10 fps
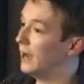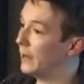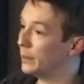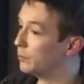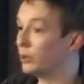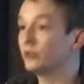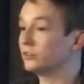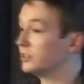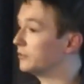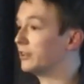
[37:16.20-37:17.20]
And the broker
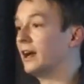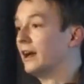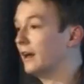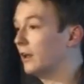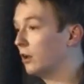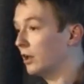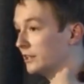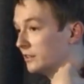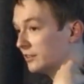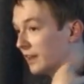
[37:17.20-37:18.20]
serves that
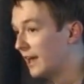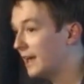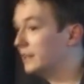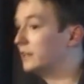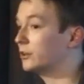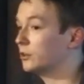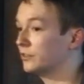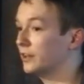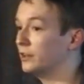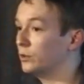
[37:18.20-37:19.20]
like it does any other
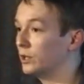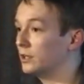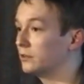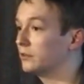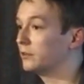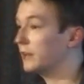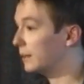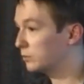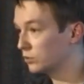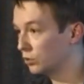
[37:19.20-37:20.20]
content in the world. The
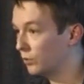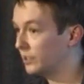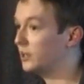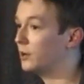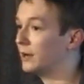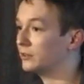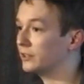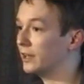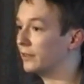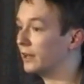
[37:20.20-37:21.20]
apps already know how to
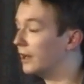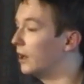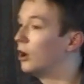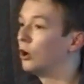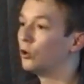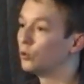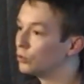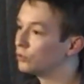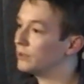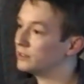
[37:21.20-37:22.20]
get that.
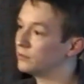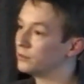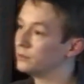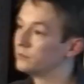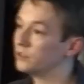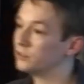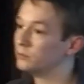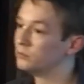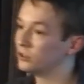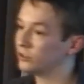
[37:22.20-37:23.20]
All the rest of the
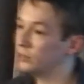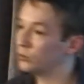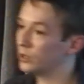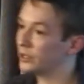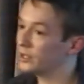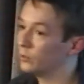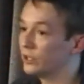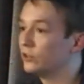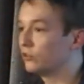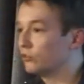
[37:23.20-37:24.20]
system just keeps working, and
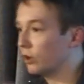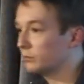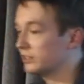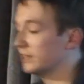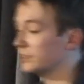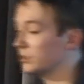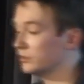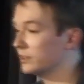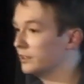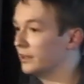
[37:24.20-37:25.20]
we can just drop static
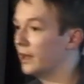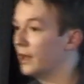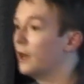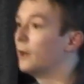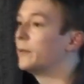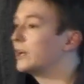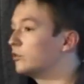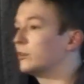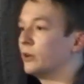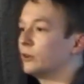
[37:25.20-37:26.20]
content in there
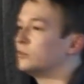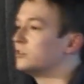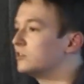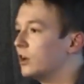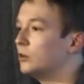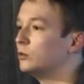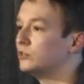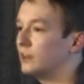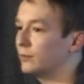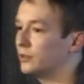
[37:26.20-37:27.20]
because the broker is so
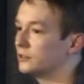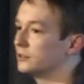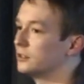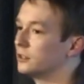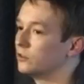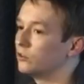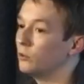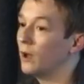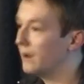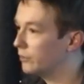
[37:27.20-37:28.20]
separate
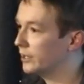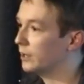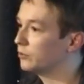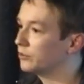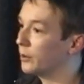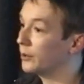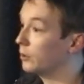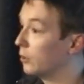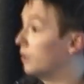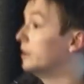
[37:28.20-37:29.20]
to everything else that's going
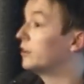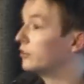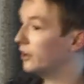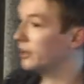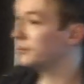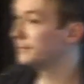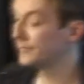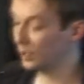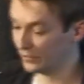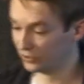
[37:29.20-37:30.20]
on the other side
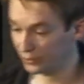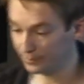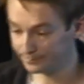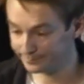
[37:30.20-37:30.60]
of S3.